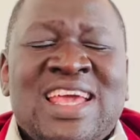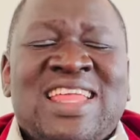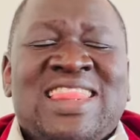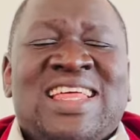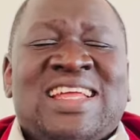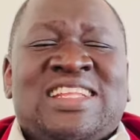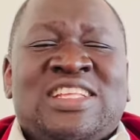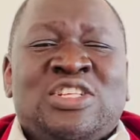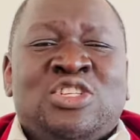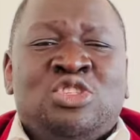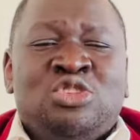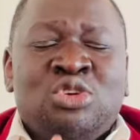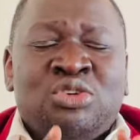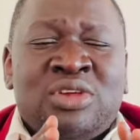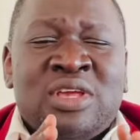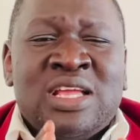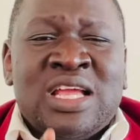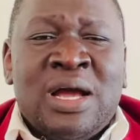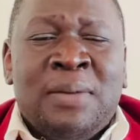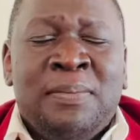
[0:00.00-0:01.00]
that is
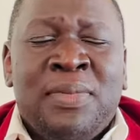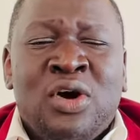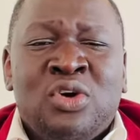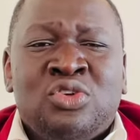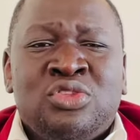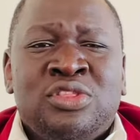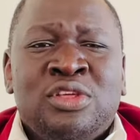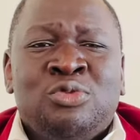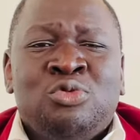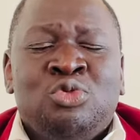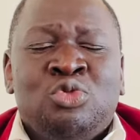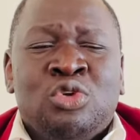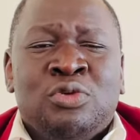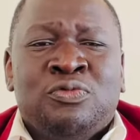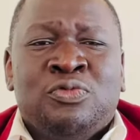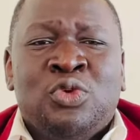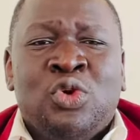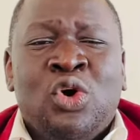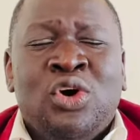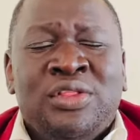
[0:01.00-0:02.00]
talking about the rule
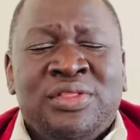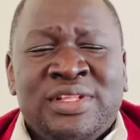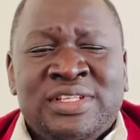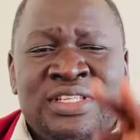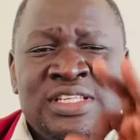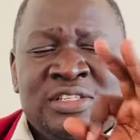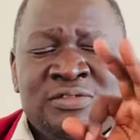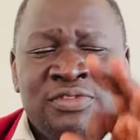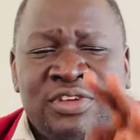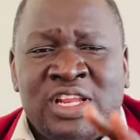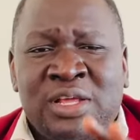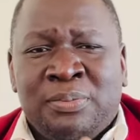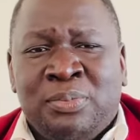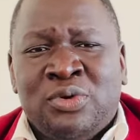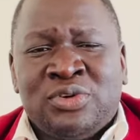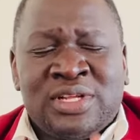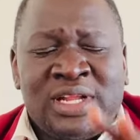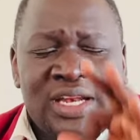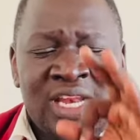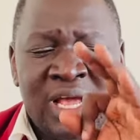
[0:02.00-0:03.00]
of law, this is very
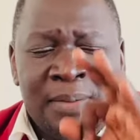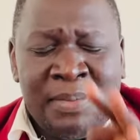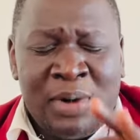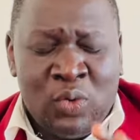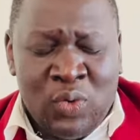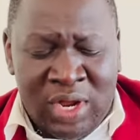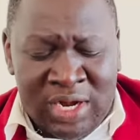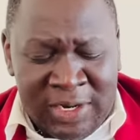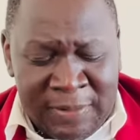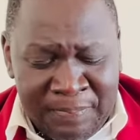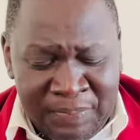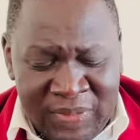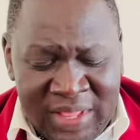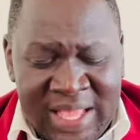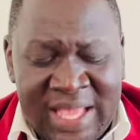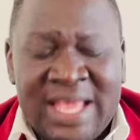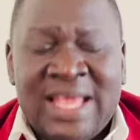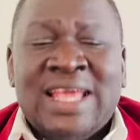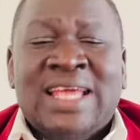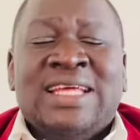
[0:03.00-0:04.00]
important. Number one,
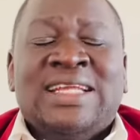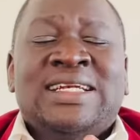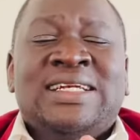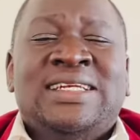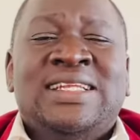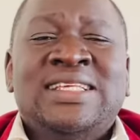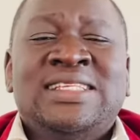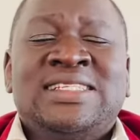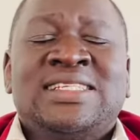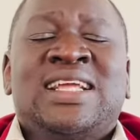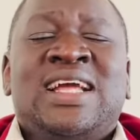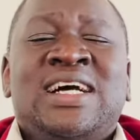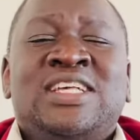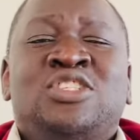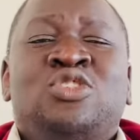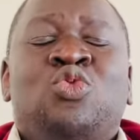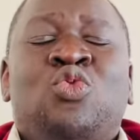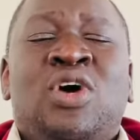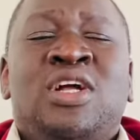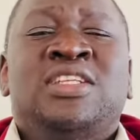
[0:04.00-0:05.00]

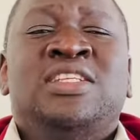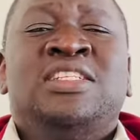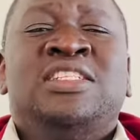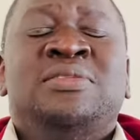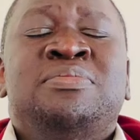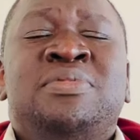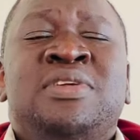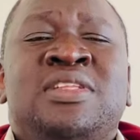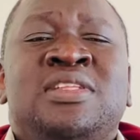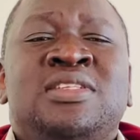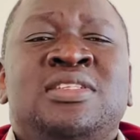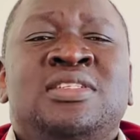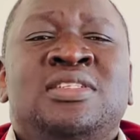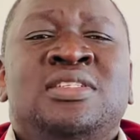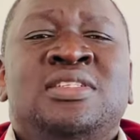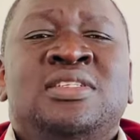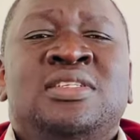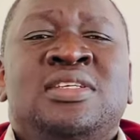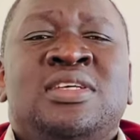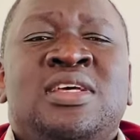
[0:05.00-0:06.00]
discuss what it means,
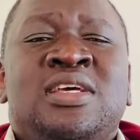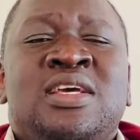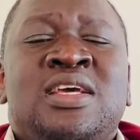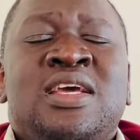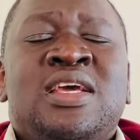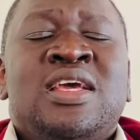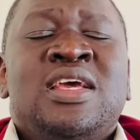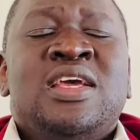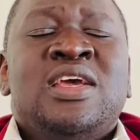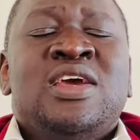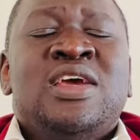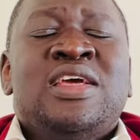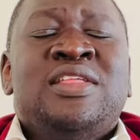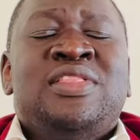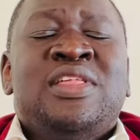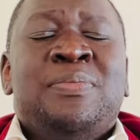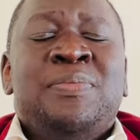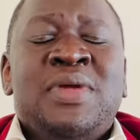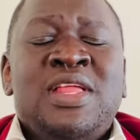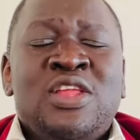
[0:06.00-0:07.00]

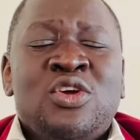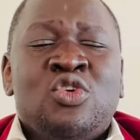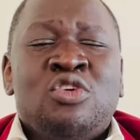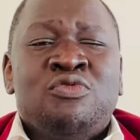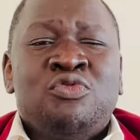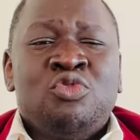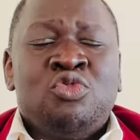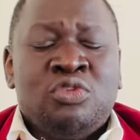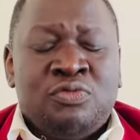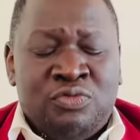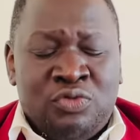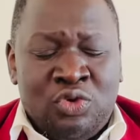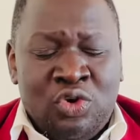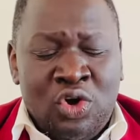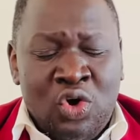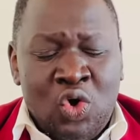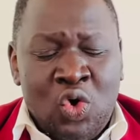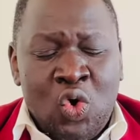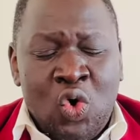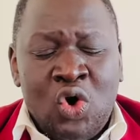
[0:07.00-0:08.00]
the meaning of rule of law.
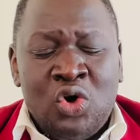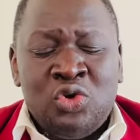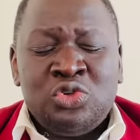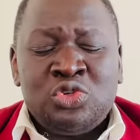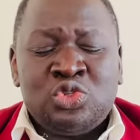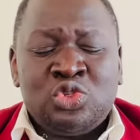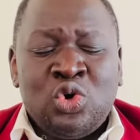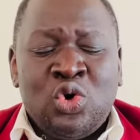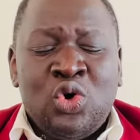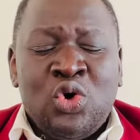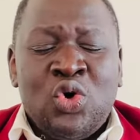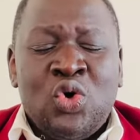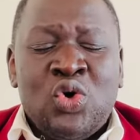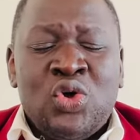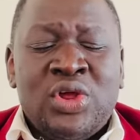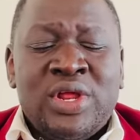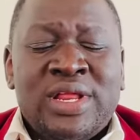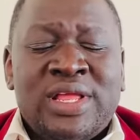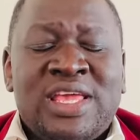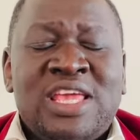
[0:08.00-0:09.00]
Also,
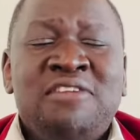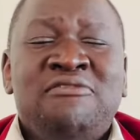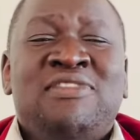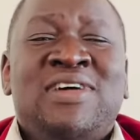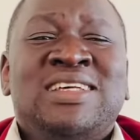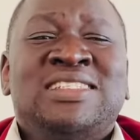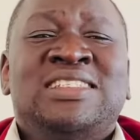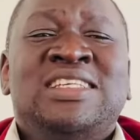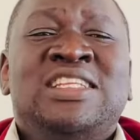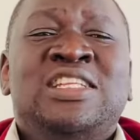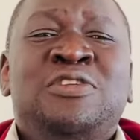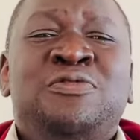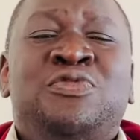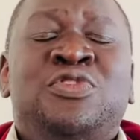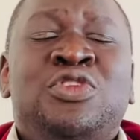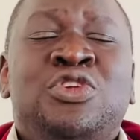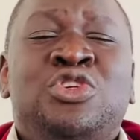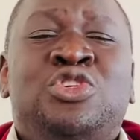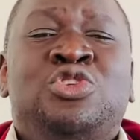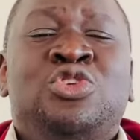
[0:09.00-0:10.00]
give us the
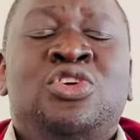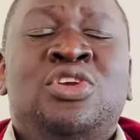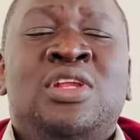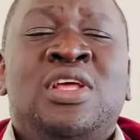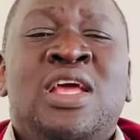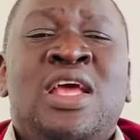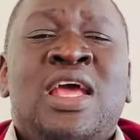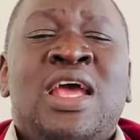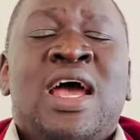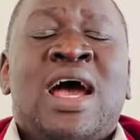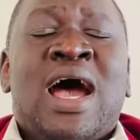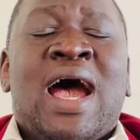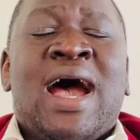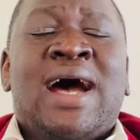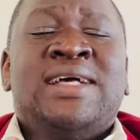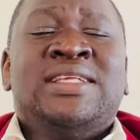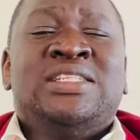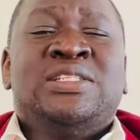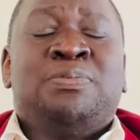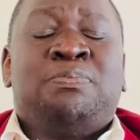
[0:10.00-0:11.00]
definition
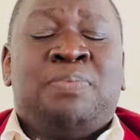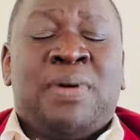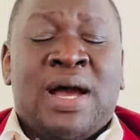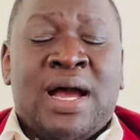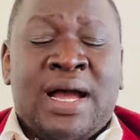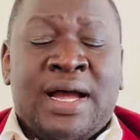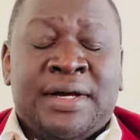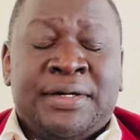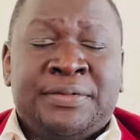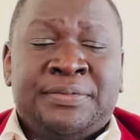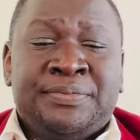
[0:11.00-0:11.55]
as per